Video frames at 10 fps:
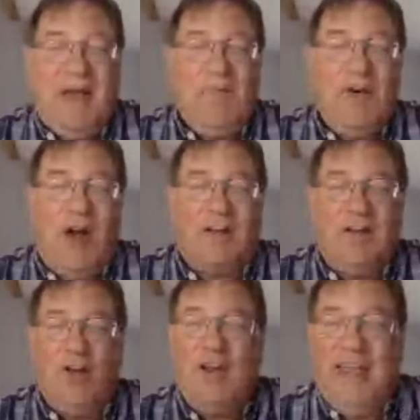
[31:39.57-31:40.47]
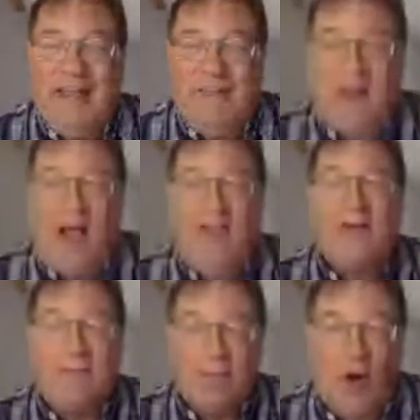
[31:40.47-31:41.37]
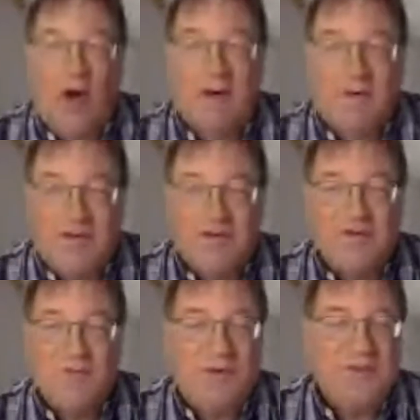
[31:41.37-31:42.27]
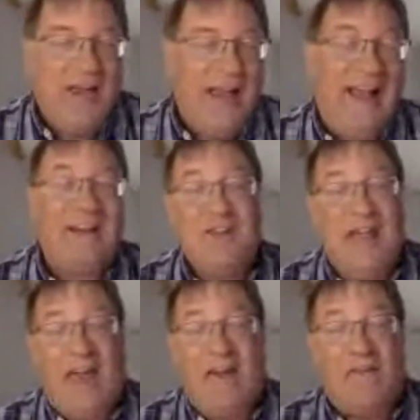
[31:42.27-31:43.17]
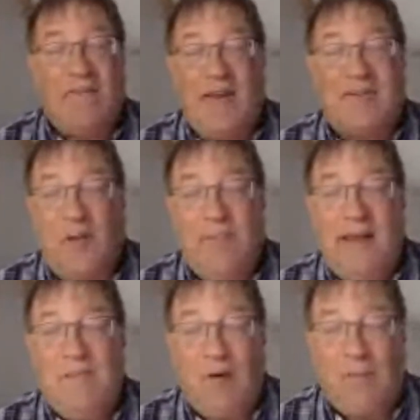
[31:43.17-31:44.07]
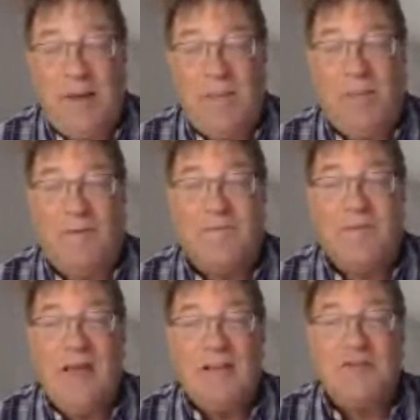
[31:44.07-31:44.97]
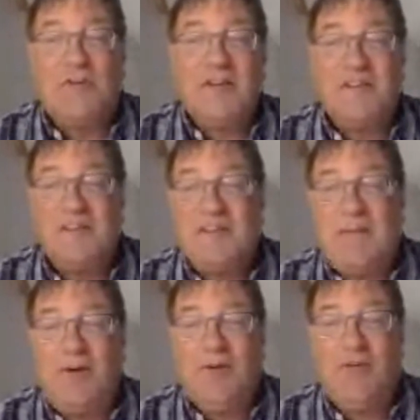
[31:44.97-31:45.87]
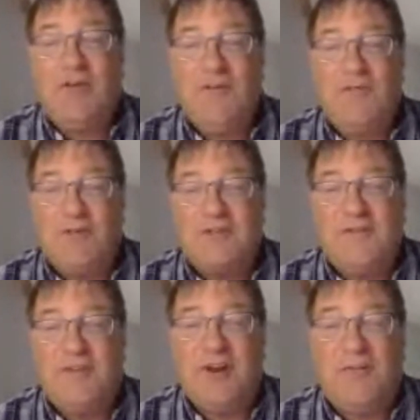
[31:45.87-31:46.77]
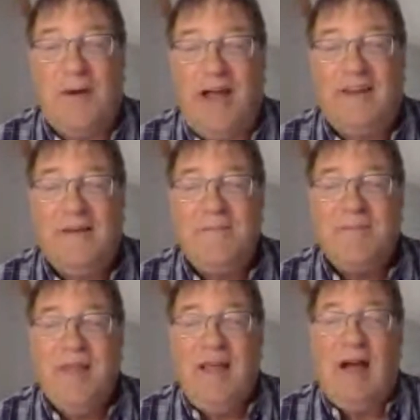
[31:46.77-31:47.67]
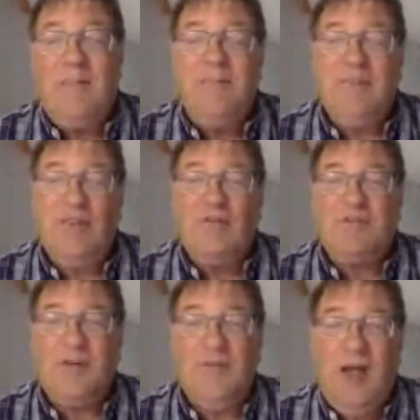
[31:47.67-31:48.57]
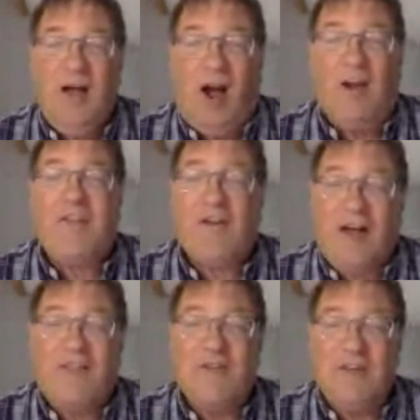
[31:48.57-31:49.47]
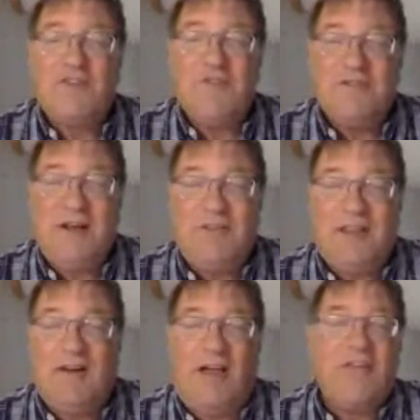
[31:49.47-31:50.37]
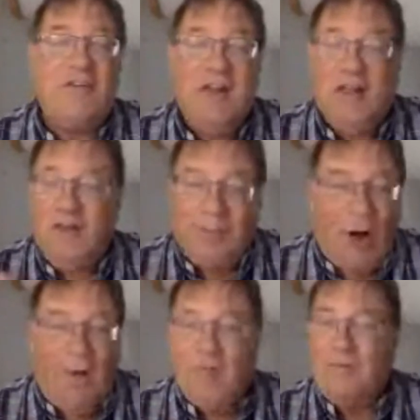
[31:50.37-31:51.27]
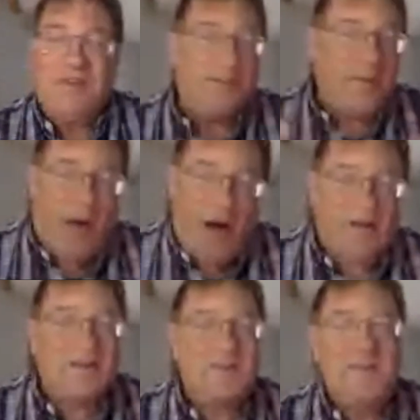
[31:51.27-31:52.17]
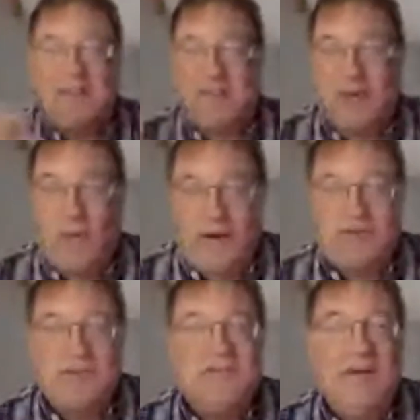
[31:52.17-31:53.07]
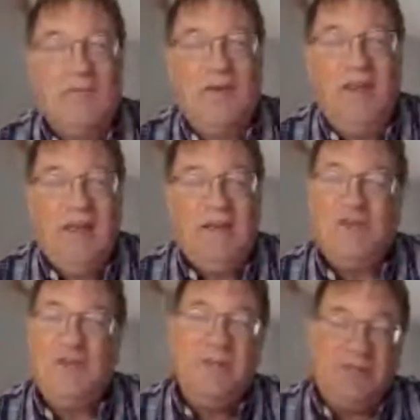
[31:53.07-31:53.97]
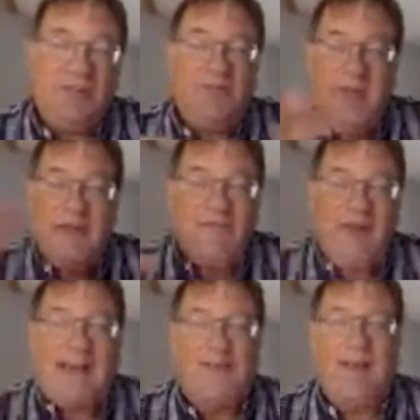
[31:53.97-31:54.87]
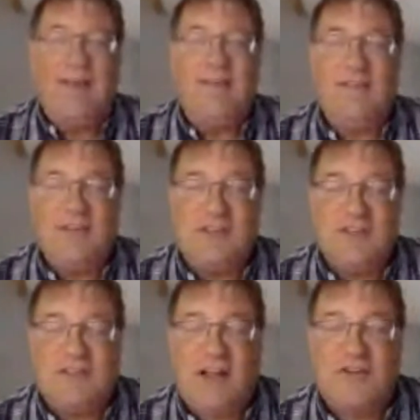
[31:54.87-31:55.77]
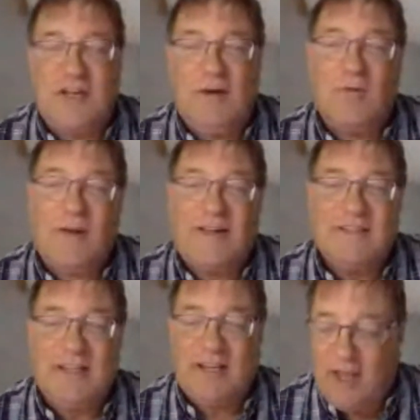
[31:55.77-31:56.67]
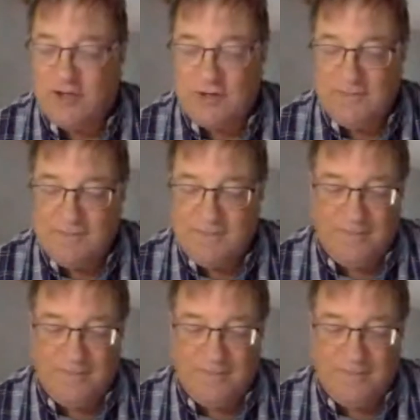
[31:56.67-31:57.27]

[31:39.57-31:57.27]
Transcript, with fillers: and we're not looking at the other broader issues, which actually had an effect on many more people. So, Chris, this time I'll go to you first, if you don't mind. Um, you know, so are there other issues out there, other problems, other policies, other questions that we should be sort of factoring into this discussion about reconciliation?